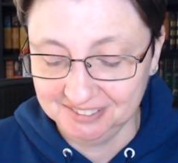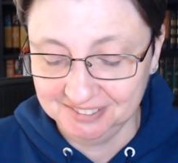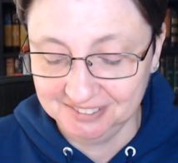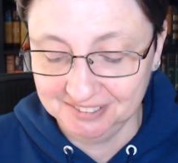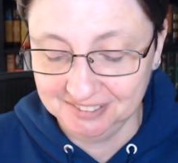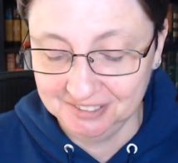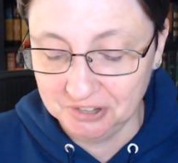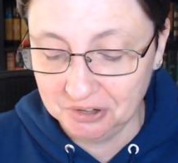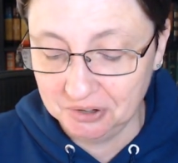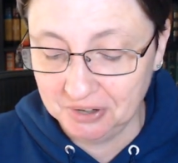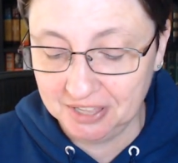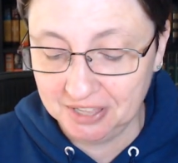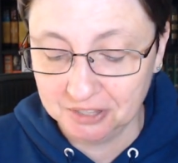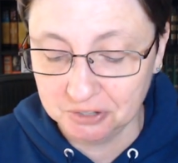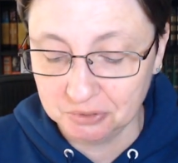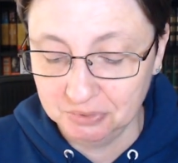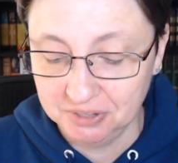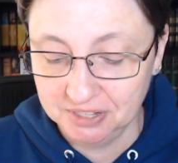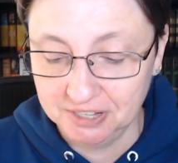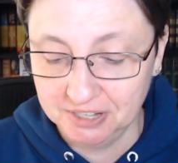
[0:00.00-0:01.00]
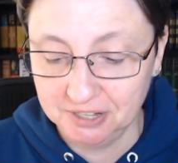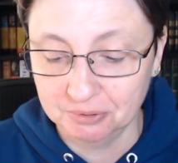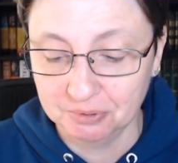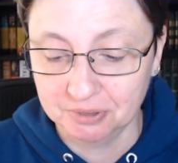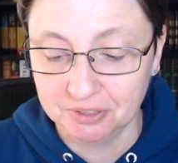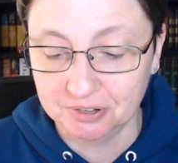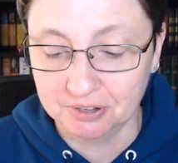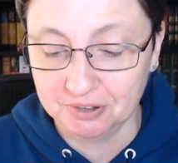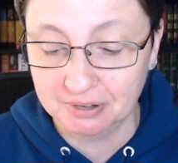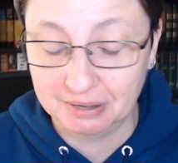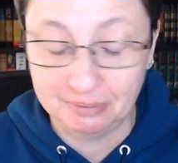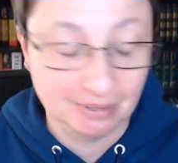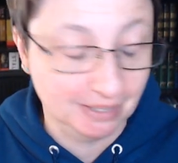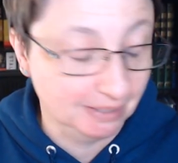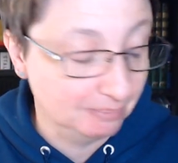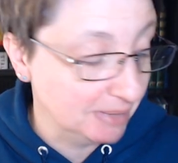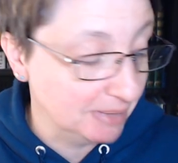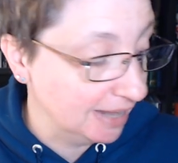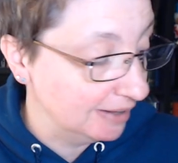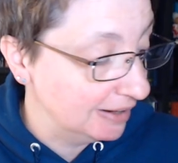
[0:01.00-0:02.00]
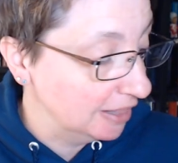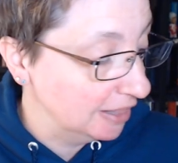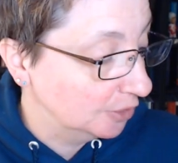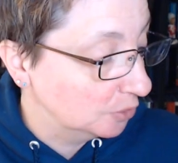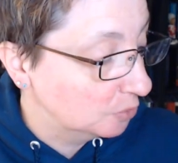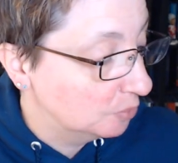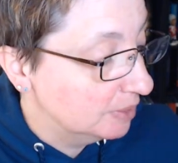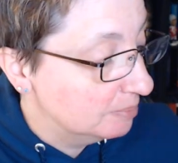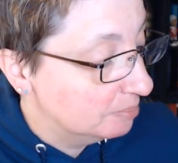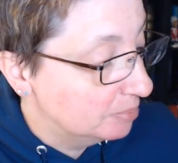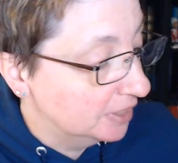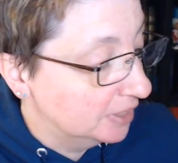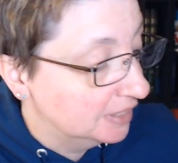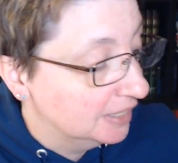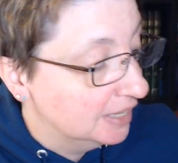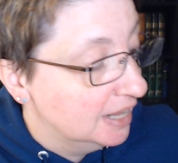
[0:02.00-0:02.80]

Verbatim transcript: you know, eloquent here with her. Well, I'm not eloquent, but